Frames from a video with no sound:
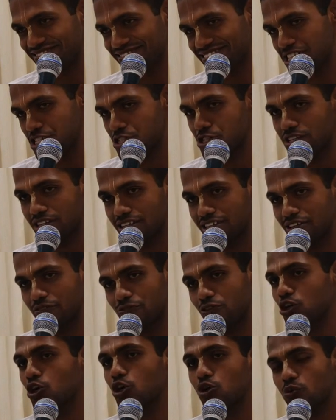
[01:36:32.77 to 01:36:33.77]
Khichdi.
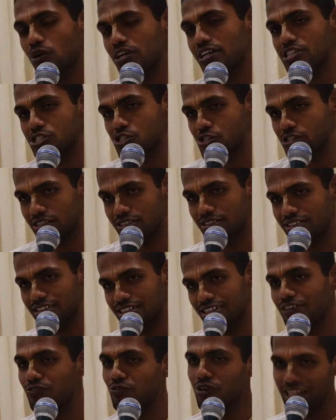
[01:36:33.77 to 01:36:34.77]
We don't want khichdi.
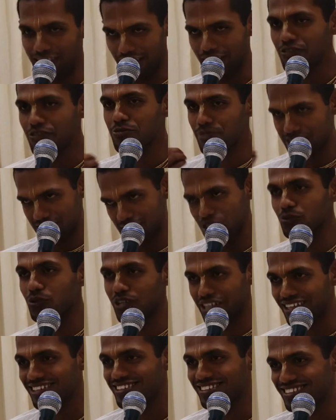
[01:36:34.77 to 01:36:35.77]
While having prasad,
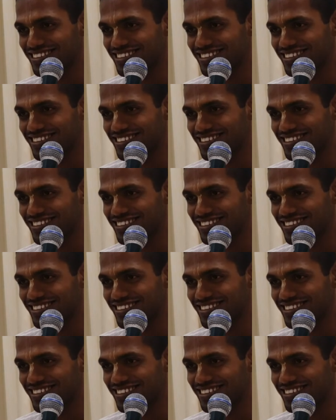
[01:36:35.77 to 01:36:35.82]
okay,